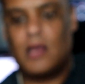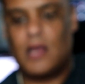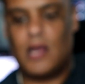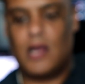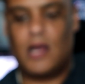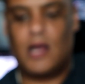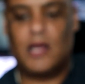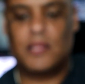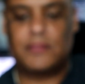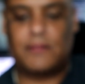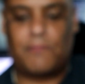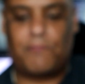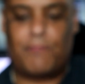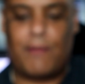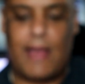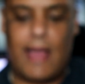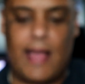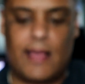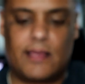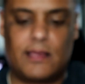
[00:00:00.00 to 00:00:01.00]
The
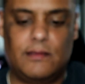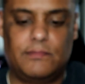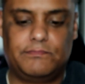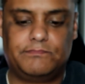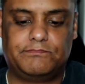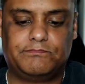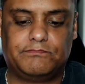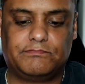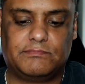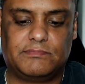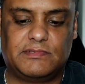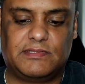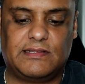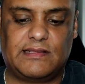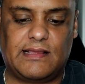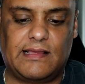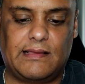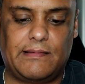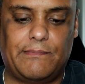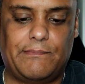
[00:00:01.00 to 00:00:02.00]
back
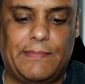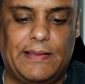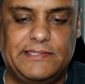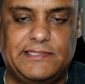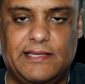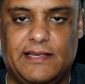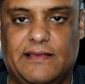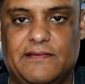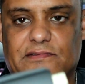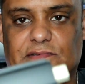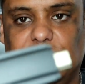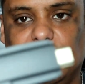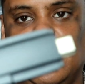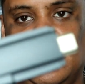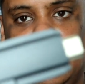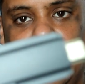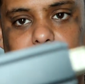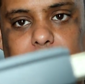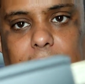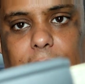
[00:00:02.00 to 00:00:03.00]
basically gives you
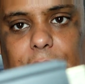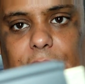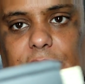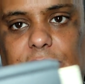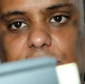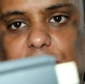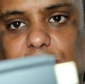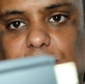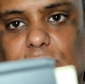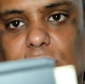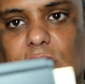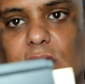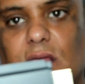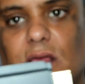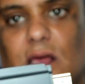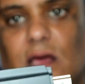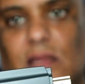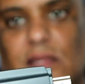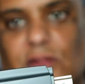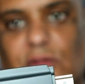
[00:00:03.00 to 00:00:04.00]
the name and a
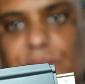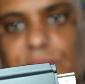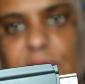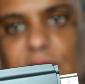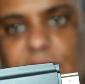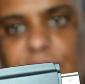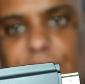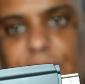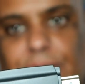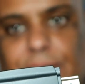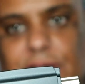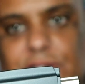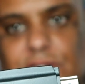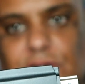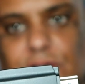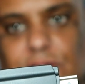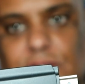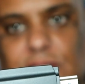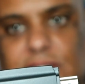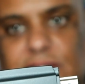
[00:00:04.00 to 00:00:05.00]
little bit of
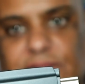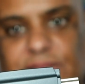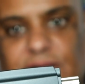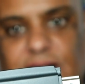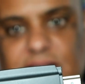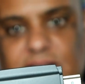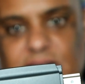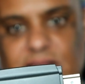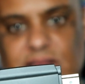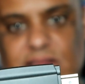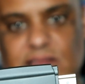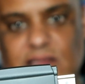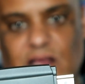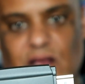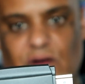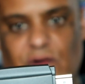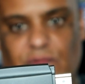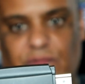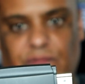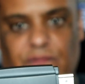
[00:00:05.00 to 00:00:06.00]
information on the device
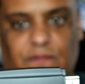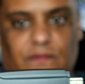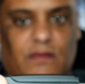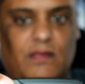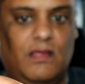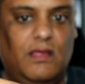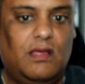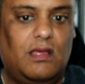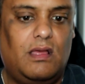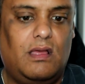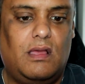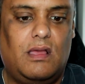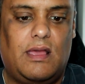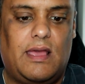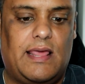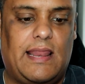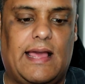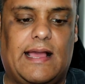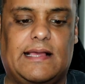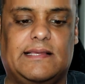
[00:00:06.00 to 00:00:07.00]
itself.
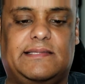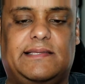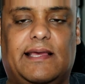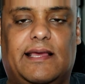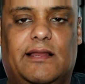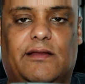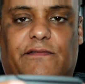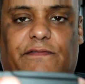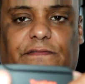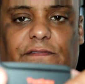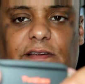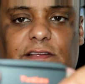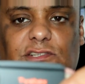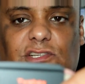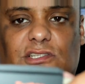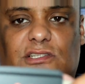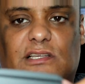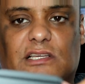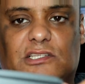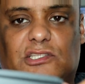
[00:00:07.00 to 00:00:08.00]
And like I said, in the front it
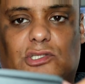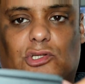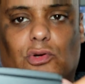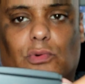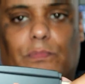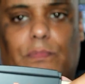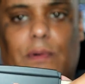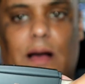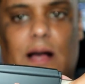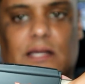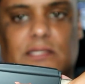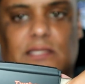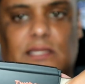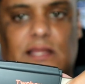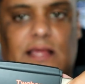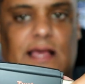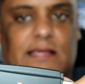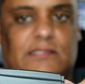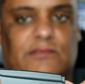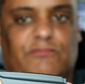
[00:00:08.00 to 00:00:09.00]
just says TwoBox,
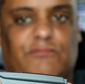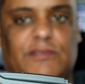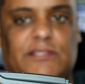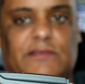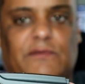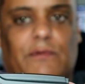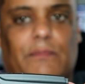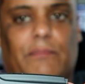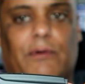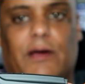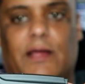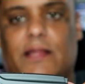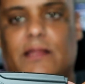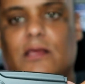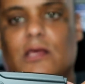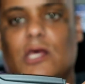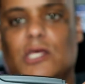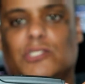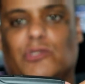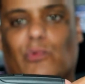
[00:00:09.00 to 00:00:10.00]
and it has the receiver button.
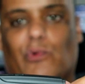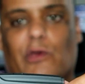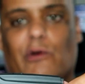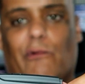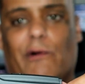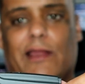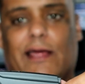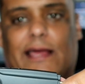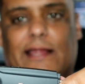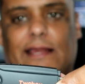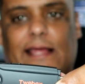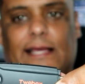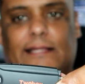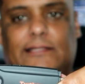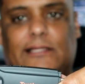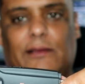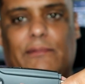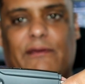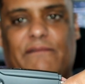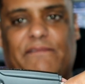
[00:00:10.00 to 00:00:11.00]
So when you want to
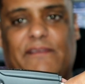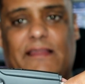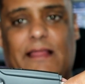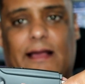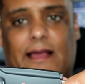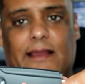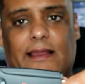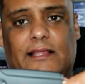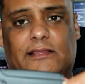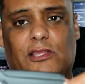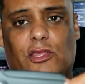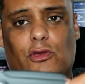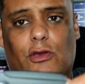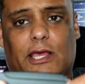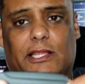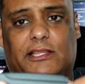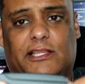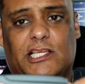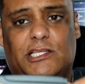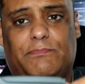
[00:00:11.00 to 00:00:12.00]
connect them, if they're not connecting, you
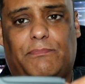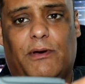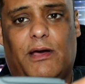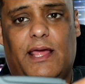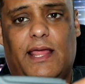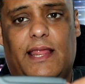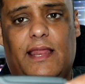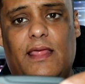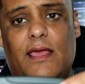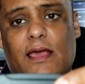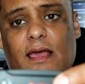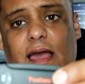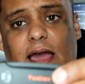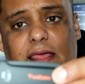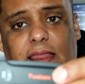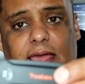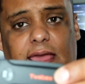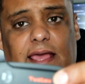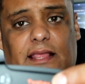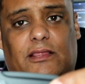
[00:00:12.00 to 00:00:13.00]
hit this button
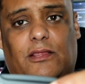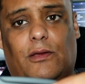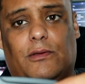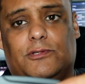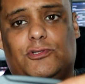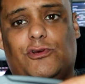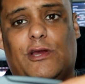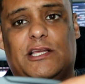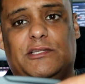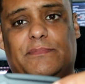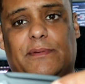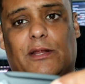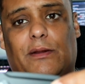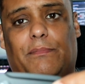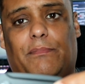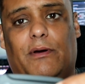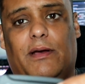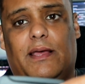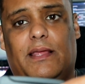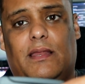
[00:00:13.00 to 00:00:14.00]
and then hit the transmitter
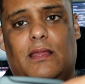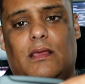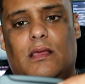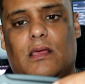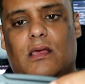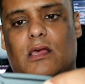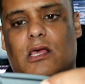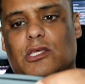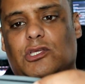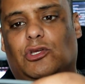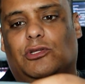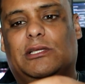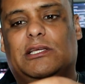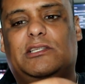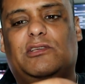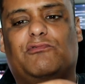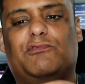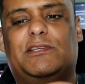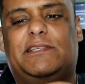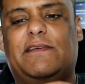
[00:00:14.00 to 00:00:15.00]
button. So
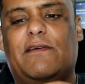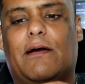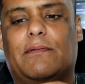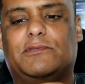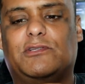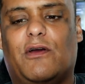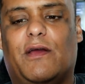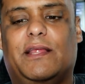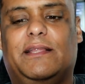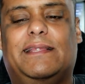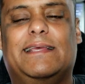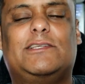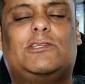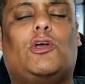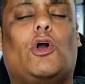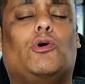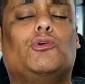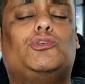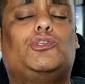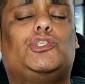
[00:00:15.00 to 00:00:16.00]
this is a receiver, I'm sorry, this
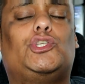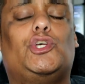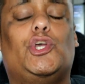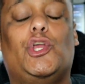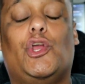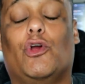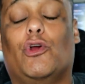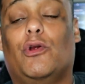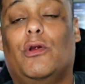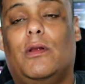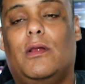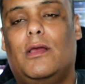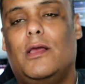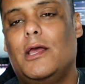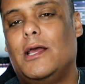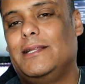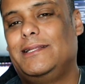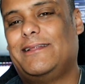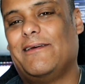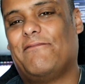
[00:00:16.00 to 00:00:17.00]
goes to your
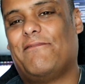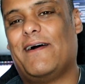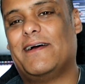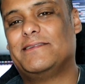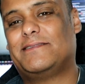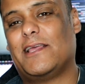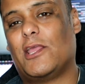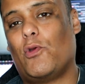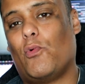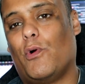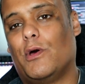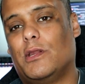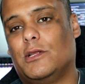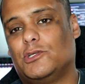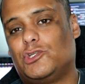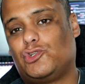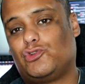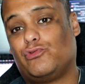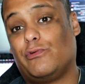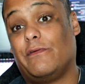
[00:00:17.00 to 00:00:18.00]
device that you want
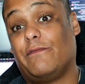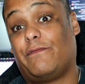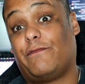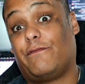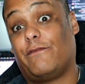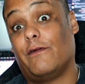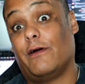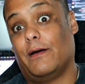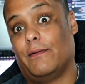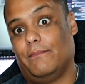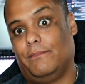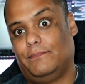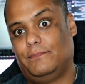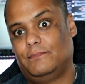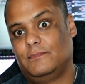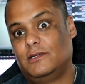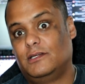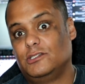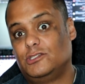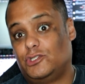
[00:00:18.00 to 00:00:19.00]
to stream from,
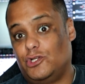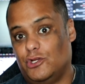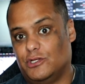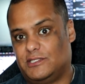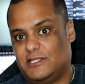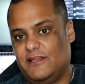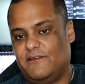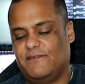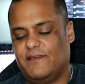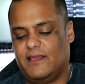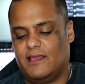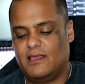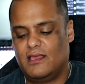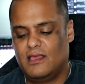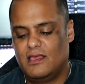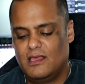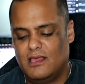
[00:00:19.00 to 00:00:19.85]
to your TV.